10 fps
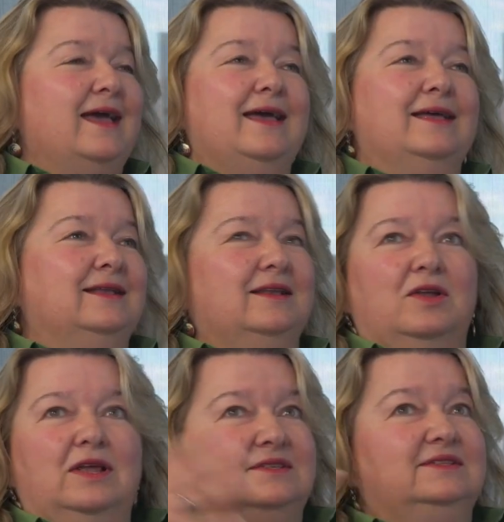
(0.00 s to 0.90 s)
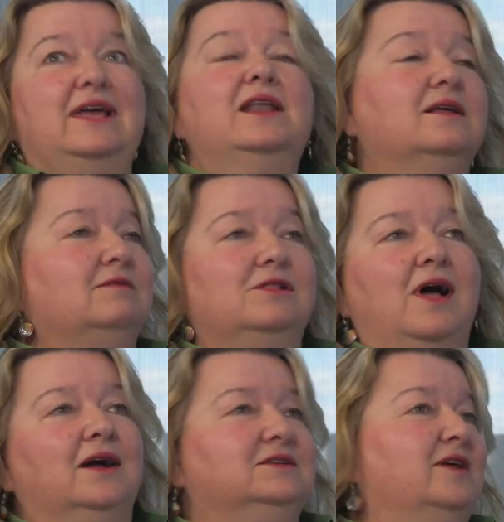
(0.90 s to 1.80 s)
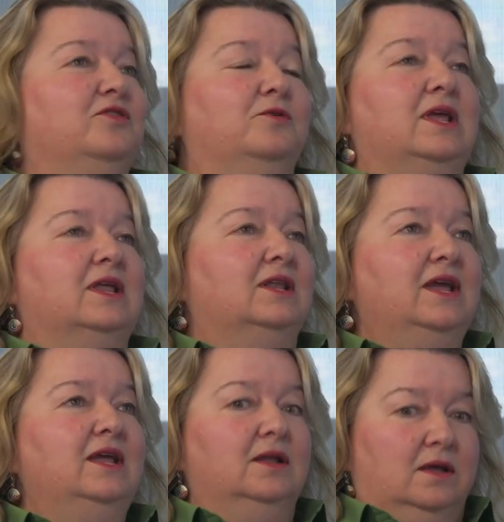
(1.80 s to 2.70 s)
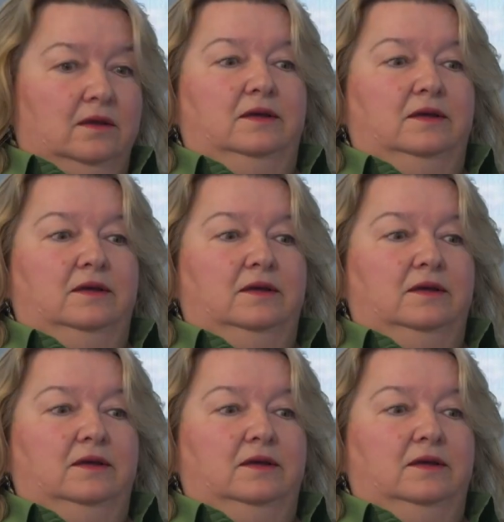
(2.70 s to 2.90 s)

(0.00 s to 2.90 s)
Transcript: and it's 10 o'clock, 10:30 at night.